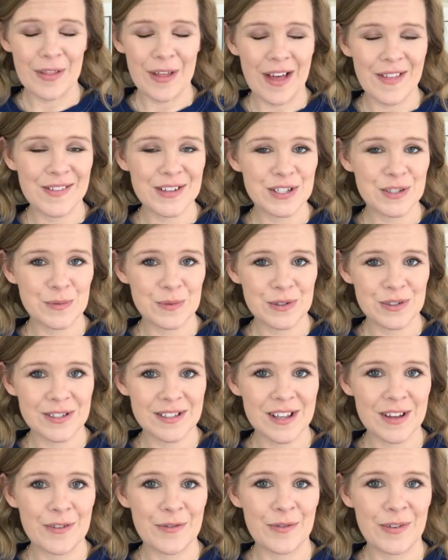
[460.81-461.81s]
I thought this
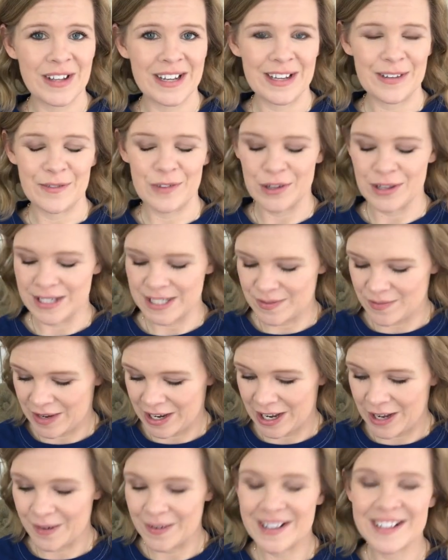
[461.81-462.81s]
was a fitting for this
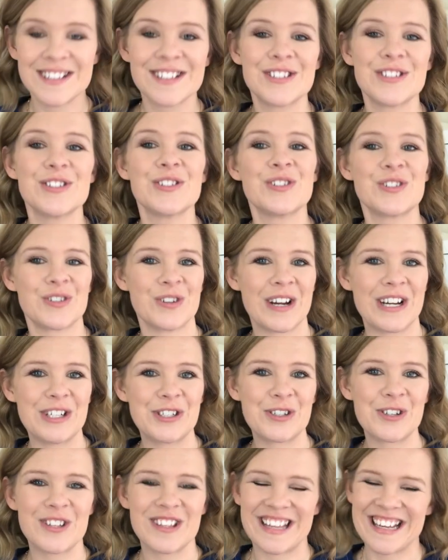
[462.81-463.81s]
video. It's
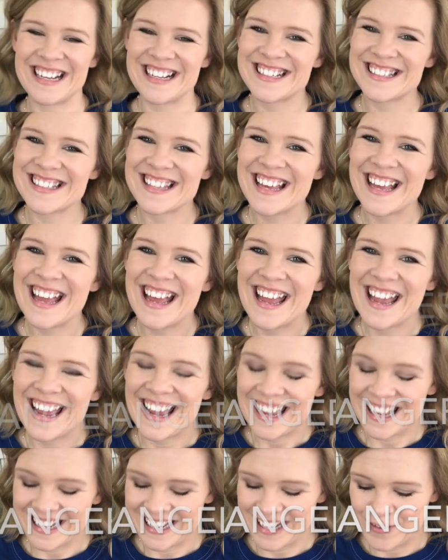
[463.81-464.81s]
Stranger Things,
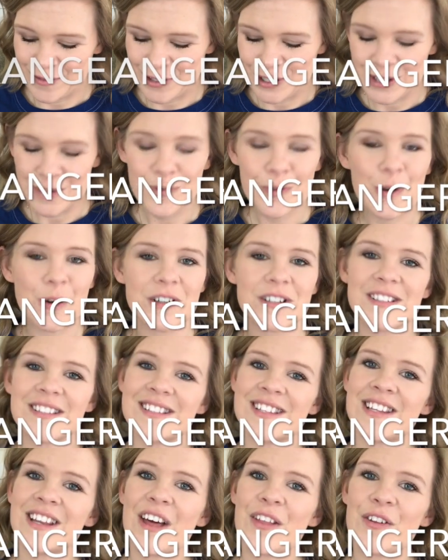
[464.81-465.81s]
and which of course
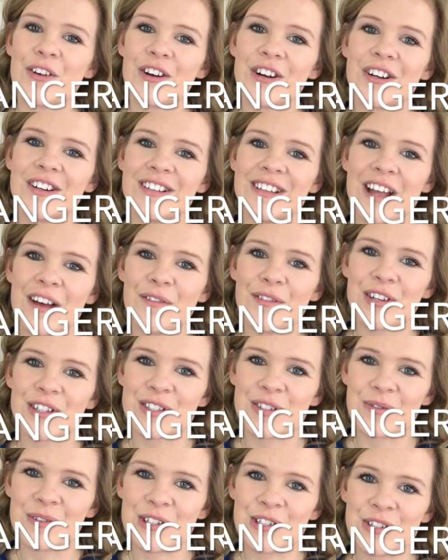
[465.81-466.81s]
is another
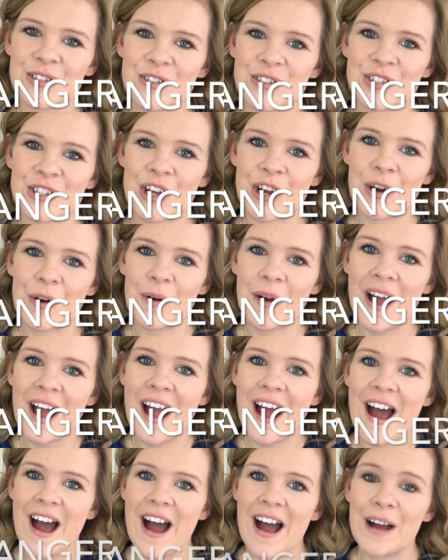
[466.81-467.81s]
Netflix original show.
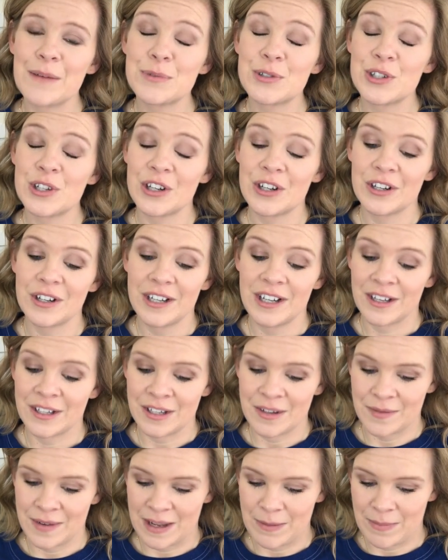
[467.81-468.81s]
I'm sure y'all
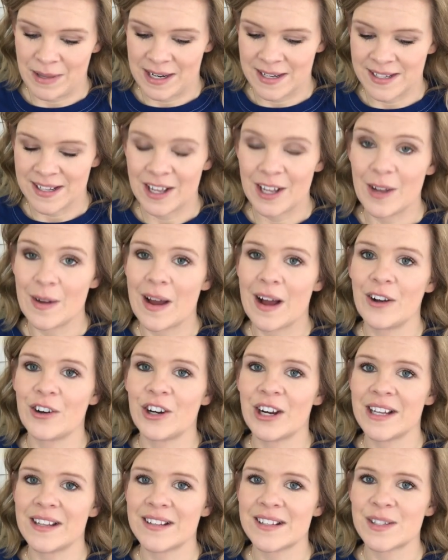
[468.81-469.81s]
don't need me to tell you how
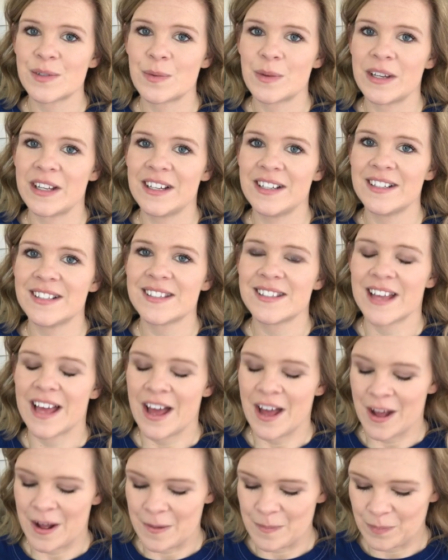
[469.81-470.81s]
great this one is.
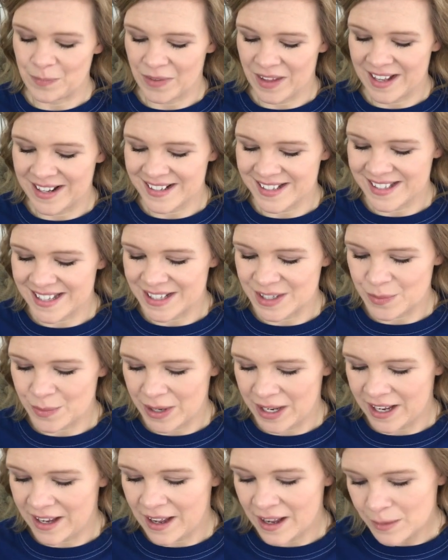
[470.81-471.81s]
Um, it says,
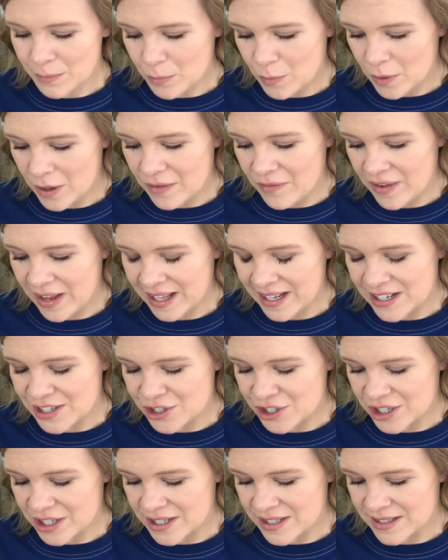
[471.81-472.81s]
when a young boy
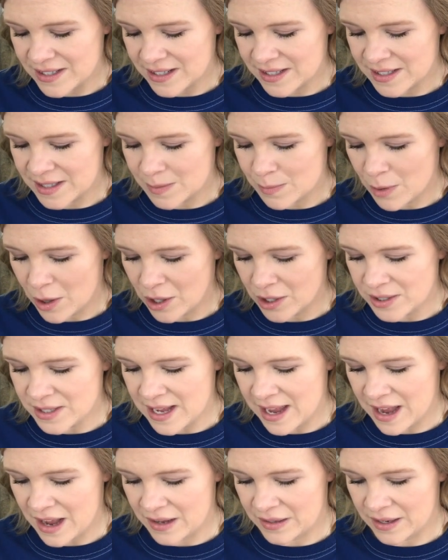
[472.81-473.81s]
vanishes, a small
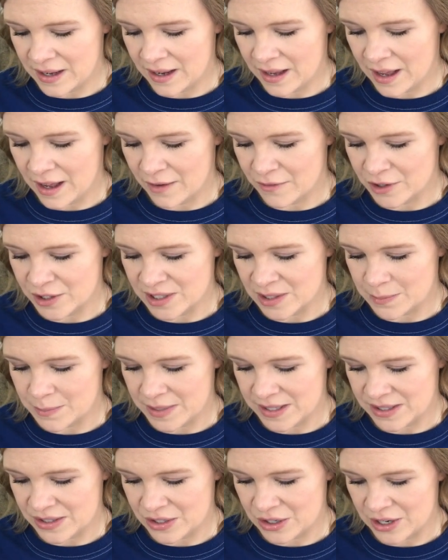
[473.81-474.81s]
town uncovers a
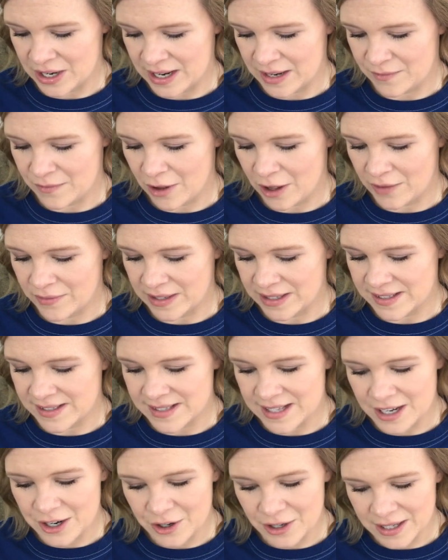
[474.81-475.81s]
mystery involving
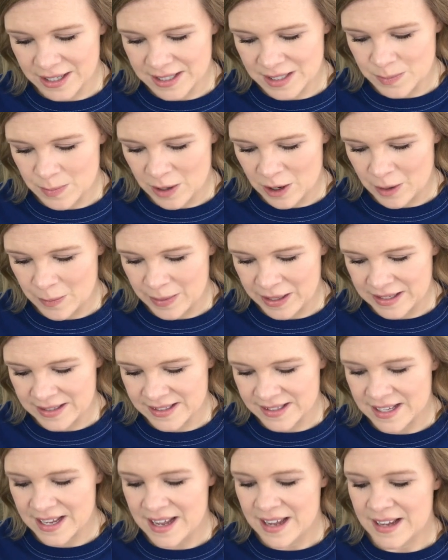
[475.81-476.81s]
secret
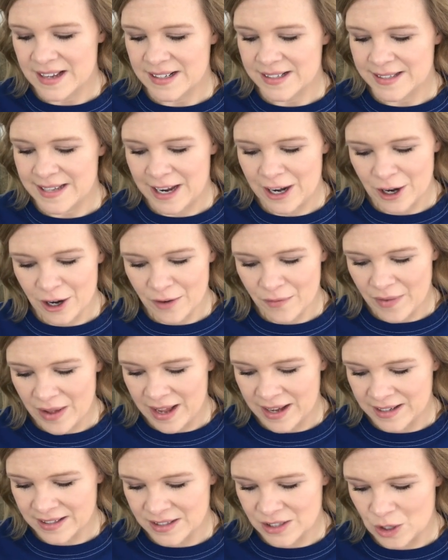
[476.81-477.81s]
experiments,
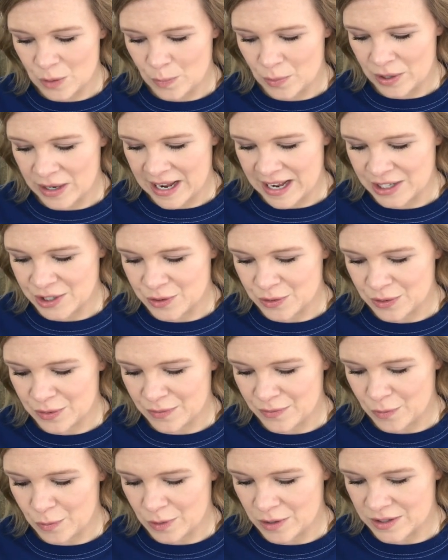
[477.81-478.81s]
terrifying
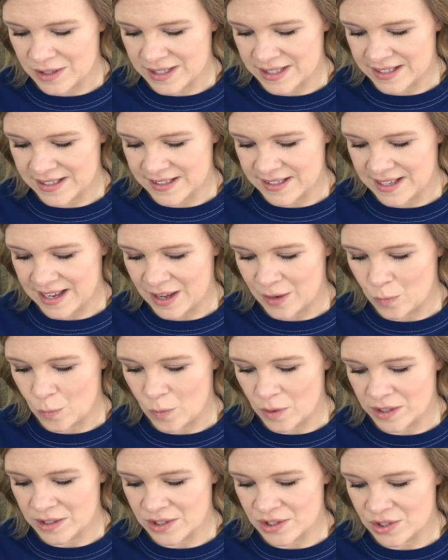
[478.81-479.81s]
supernatural forces, and
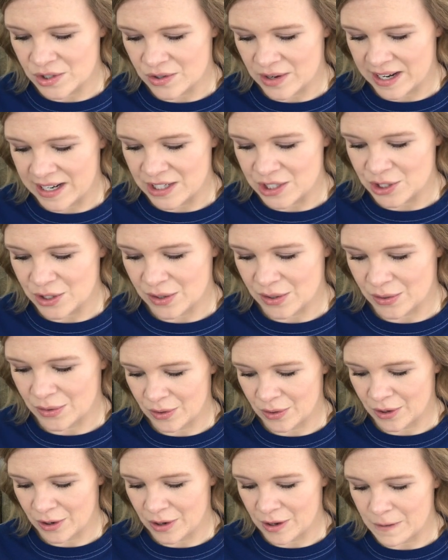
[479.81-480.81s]
one strange
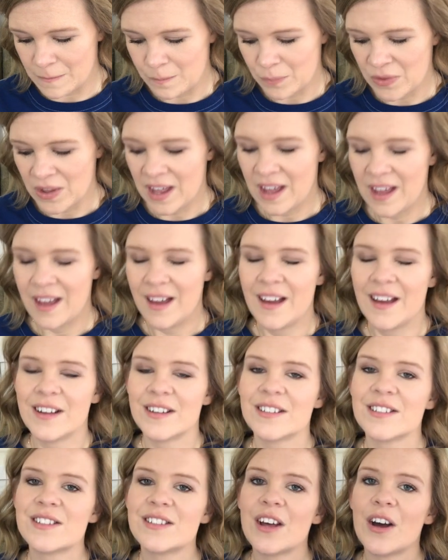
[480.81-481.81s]
girl.
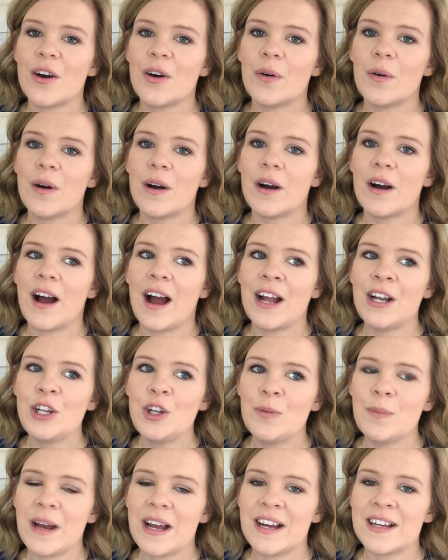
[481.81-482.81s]
So I
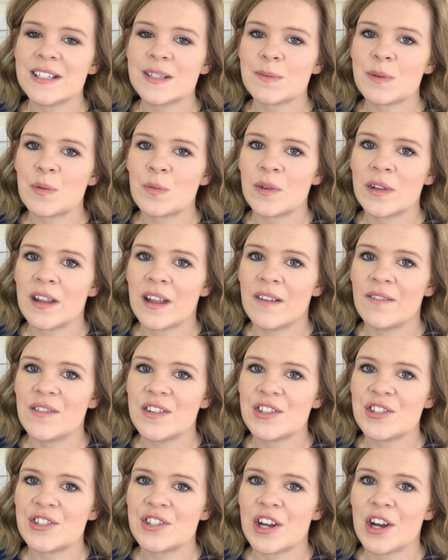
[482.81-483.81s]
knew my husband would love
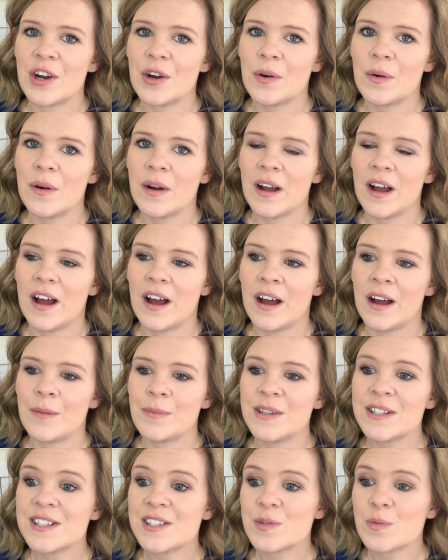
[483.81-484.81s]
this show. Um,
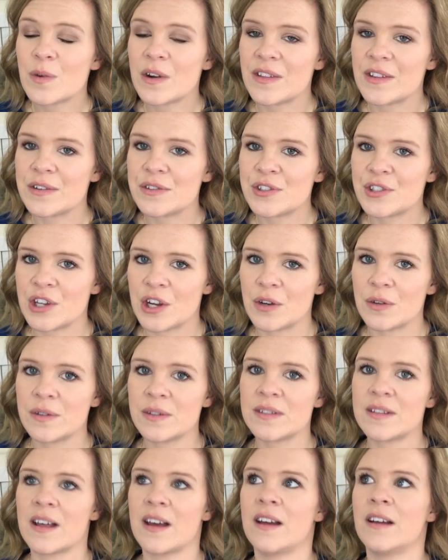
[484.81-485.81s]
this is one of those
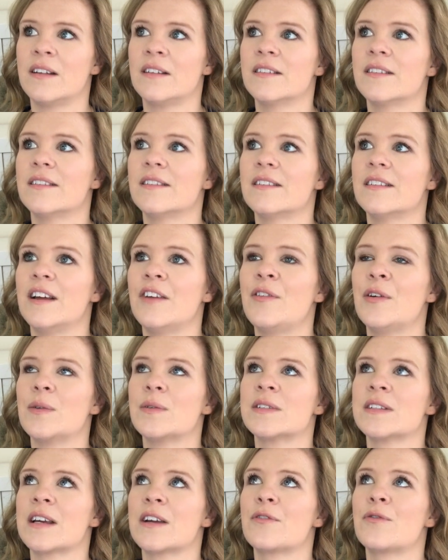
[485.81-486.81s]
shows that if it
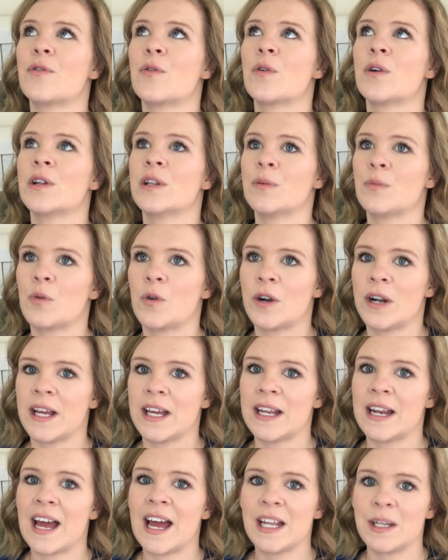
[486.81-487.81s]
was like four in the
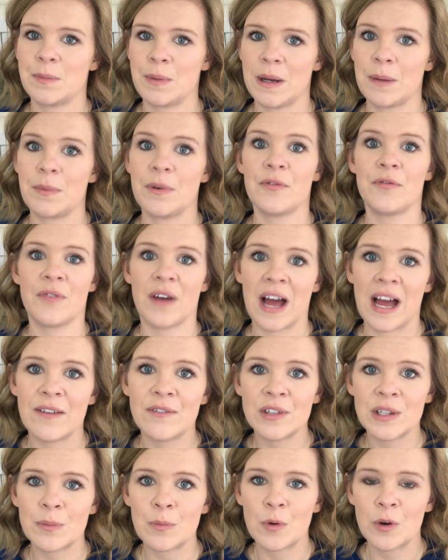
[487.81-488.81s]
morning and I had to be up at
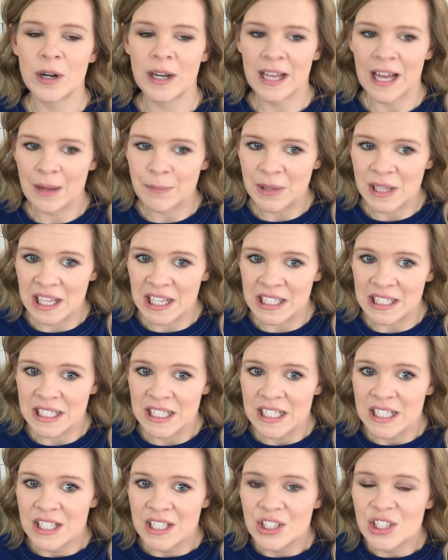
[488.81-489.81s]
five in the morning, I'd be like,
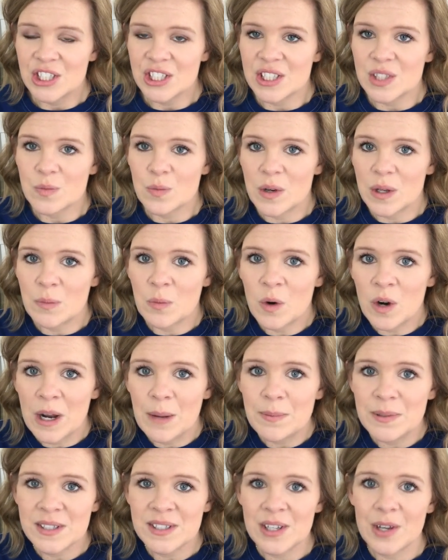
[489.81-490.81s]
just one more
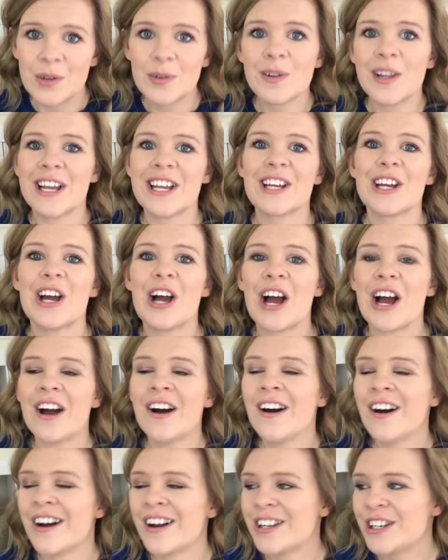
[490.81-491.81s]
episode. Like,
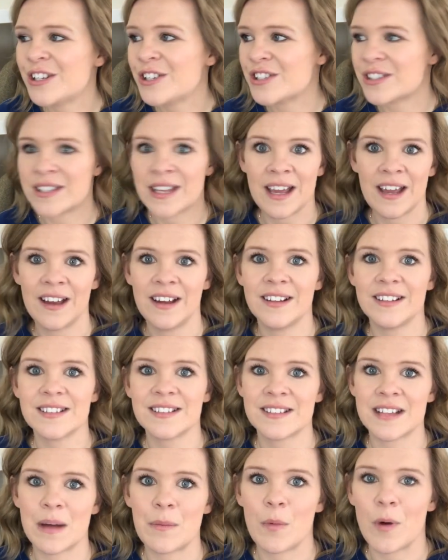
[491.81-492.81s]
uh, you just can't
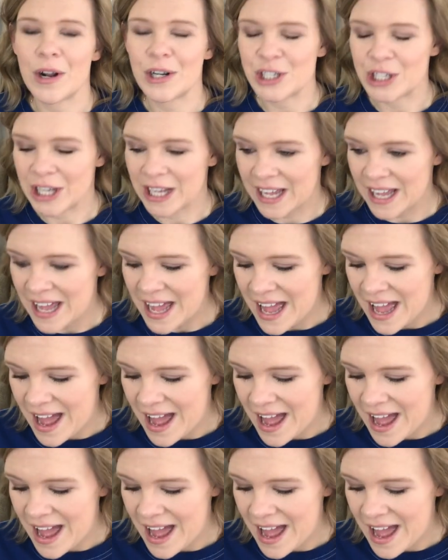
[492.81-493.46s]
stop watching it.